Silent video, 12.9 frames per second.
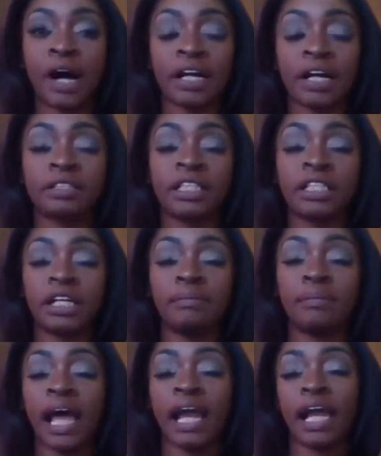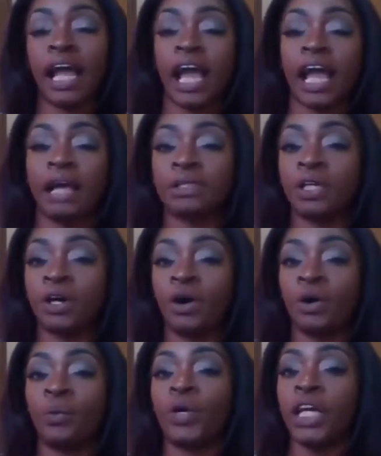so we had to cheer
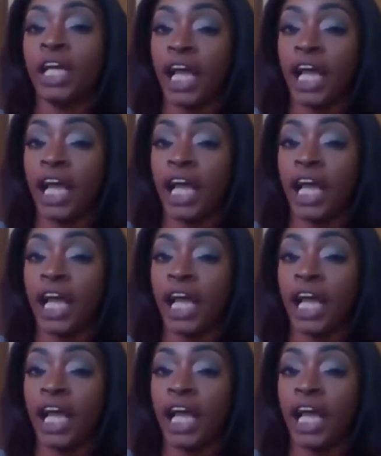or whatever.